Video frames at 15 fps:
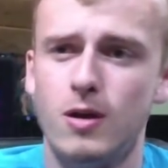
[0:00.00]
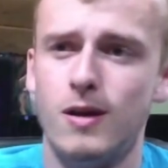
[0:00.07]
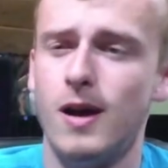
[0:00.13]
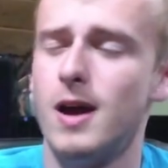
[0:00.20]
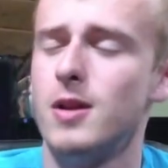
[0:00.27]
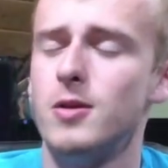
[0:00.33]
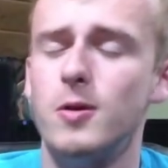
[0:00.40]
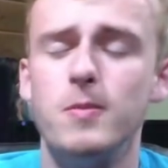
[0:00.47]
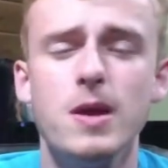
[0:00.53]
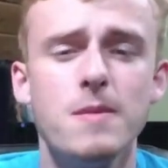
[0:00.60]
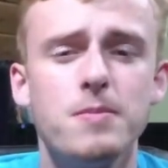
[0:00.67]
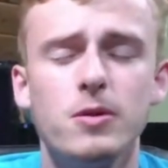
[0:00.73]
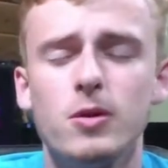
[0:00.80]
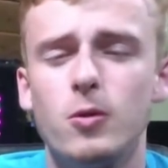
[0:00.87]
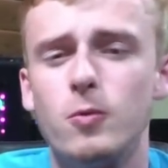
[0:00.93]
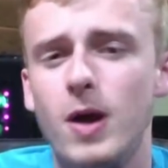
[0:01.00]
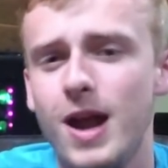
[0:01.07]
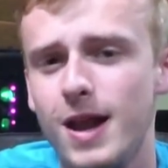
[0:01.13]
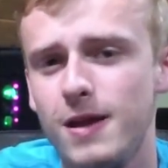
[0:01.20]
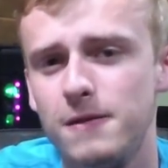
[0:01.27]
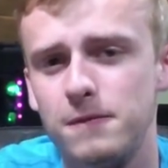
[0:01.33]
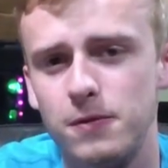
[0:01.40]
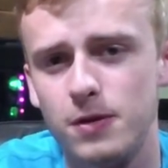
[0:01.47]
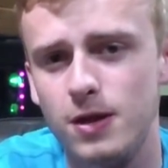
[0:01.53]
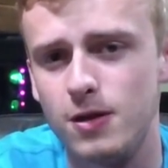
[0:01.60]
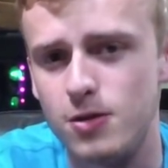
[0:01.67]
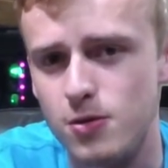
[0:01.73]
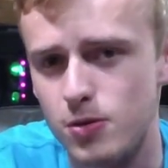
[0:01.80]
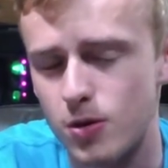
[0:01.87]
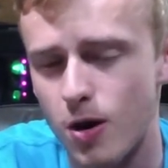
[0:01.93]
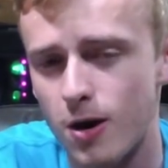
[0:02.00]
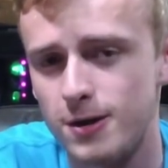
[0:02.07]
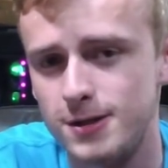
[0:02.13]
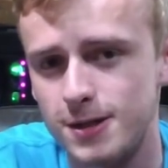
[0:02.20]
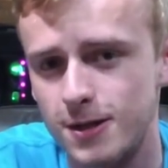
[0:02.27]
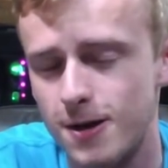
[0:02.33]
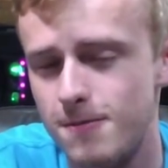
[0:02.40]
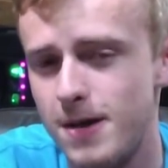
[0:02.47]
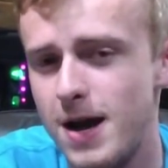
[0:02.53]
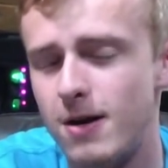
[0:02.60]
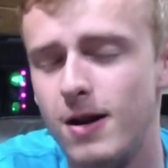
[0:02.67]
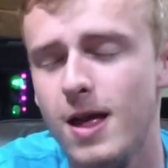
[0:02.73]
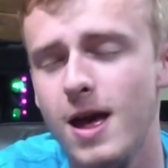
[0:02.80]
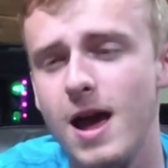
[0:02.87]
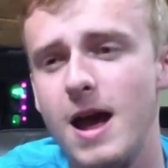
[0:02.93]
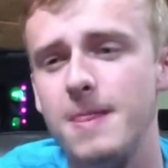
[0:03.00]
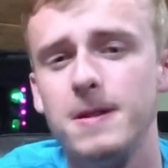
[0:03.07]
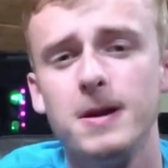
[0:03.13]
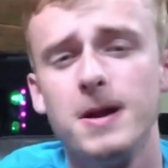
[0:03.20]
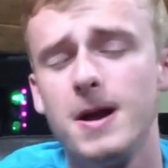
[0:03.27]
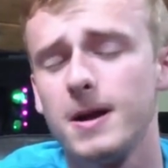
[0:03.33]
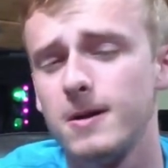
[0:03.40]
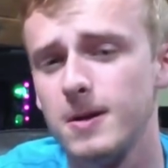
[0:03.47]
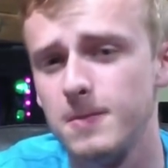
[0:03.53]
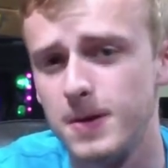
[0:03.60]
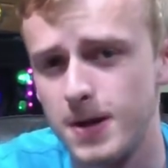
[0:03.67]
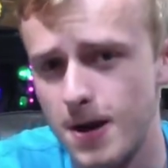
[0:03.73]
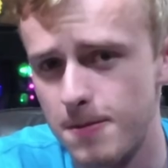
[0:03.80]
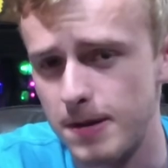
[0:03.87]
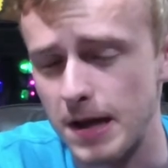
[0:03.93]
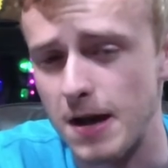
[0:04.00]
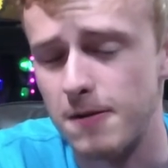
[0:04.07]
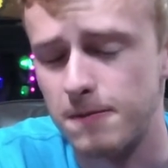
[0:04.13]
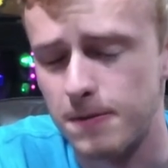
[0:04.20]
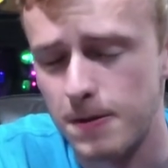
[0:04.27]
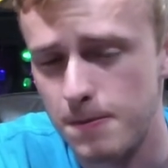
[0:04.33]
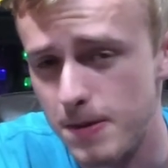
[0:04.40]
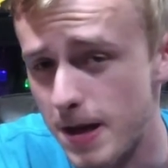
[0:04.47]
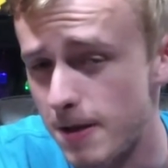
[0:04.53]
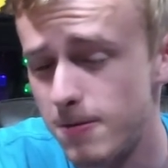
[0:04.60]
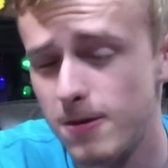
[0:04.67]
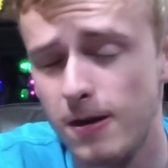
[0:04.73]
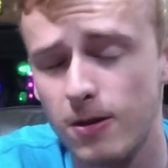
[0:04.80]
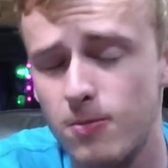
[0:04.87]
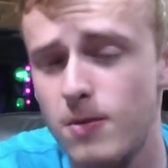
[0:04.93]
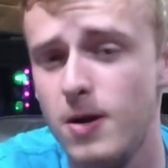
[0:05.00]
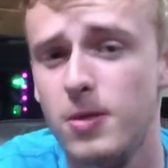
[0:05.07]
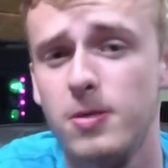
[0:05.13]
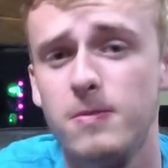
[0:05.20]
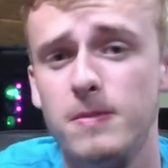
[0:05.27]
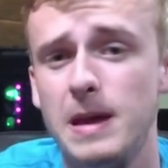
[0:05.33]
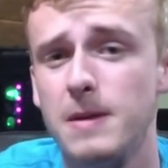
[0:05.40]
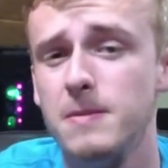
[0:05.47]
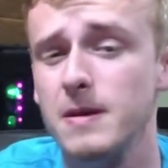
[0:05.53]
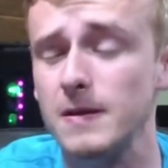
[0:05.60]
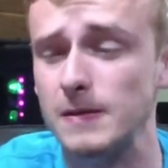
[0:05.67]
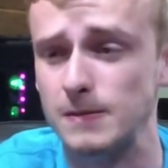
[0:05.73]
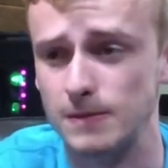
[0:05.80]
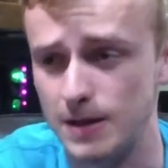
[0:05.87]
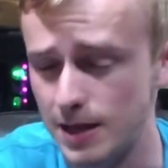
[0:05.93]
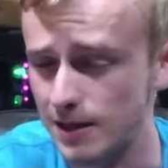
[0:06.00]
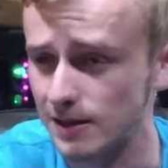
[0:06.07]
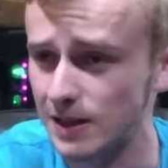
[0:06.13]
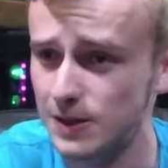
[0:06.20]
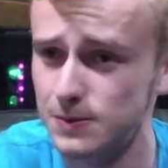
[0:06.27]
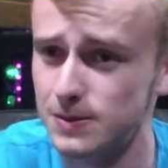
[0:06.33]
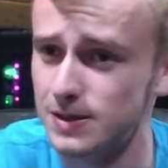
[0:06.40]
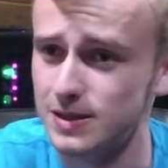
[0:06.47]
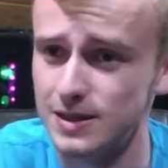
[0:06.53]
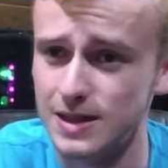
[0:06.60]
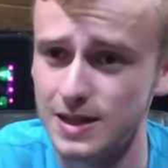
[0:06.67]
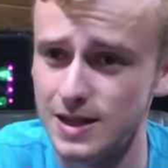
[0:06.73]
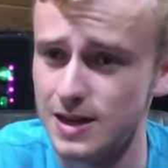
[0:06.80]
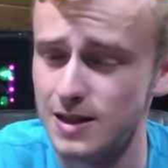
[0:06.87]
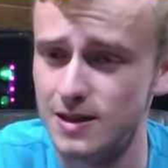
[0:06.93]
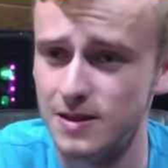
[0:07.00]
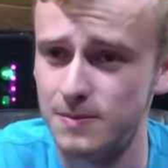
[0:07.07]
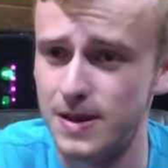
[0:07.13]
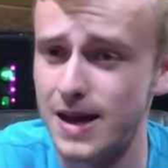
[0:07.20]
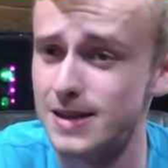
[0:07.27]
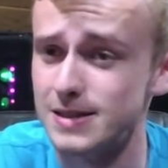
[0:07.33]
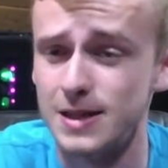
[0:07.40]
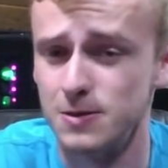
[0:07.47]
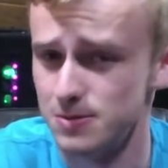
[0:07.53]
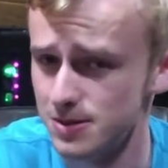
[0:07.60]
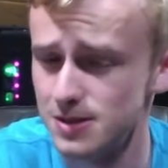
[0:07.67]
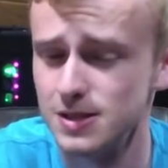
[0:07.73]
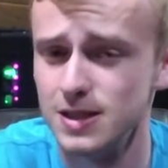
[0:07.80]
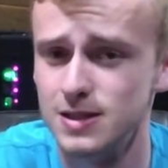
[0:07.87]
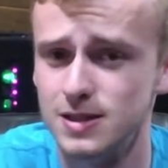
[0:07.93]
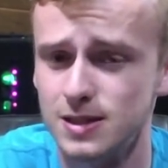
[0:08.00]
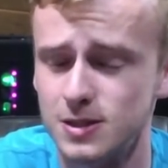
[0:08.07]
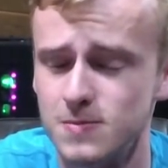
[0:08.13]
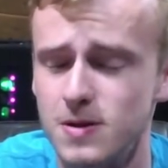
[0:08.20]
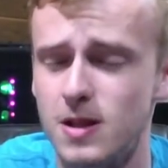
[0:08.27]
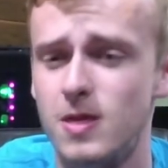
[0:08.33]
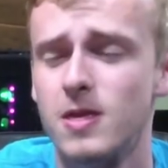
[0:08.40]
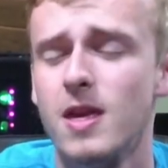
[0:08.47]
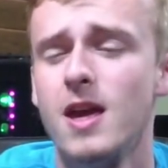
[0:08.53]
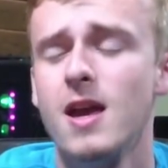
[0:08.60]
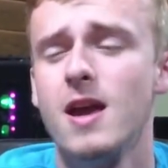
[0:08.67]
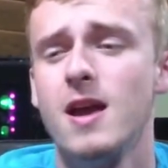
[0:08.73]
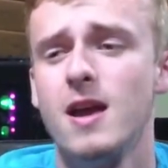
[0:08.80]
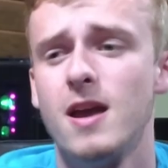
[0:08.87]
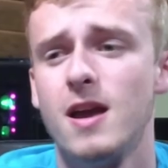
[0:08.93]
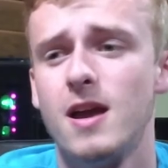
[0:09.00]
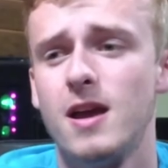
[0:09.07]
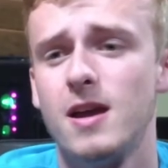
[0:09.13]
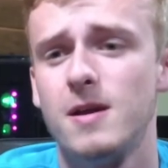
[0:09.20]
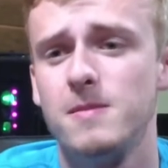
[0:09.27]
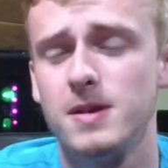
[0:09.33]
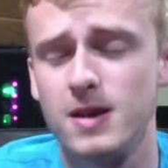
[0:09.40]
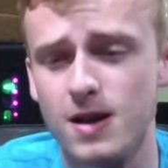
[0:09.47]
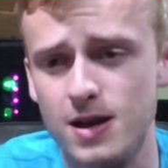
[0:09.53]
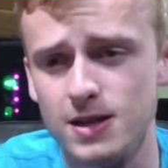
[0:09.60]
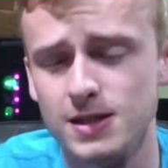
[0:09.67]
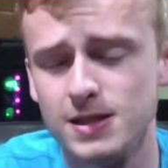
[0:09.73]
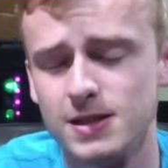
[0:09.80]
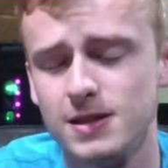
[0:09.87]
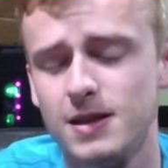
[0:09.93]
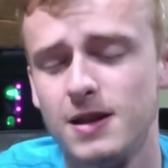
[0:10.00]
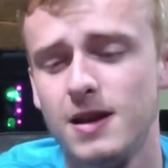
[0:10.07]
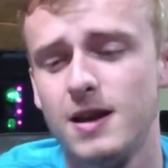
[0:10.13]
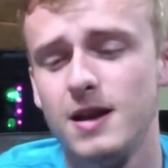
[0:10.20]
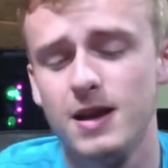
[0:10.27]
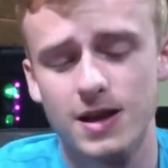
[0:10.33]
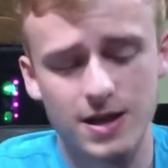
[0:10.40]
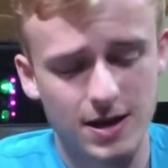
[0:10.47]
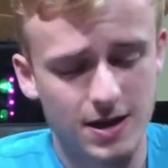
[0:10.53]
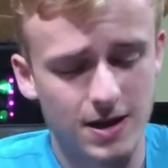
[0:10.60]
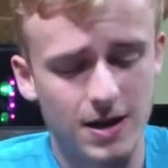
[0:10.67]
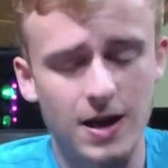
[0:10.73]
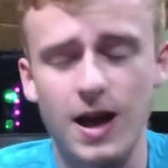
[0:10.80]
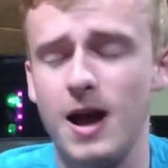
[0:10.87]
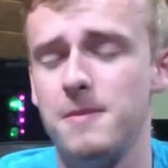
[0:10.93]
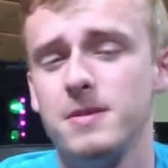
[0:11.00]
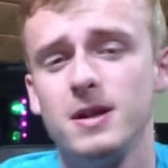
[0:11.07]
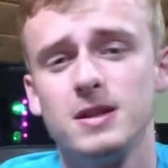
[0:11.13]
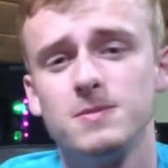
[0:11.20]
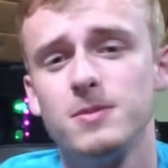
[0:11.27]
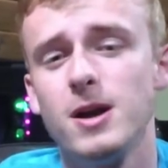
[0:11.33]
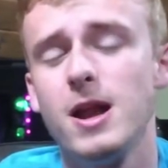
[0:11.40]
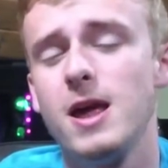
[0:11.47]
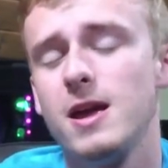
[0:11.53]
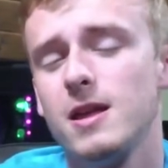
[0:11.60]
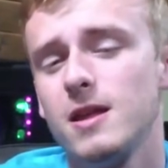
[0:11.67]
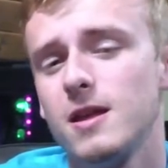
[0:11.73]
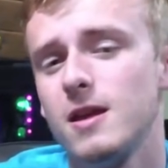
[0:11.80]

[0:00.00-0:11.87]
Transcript: I don't know. People are waiting for these new cards to come out, and they're not going to be coming out for a bit. Six months, maybe, yeah, I don't want to think anything past that. We'll just say six months. Because, I'm going to explain it.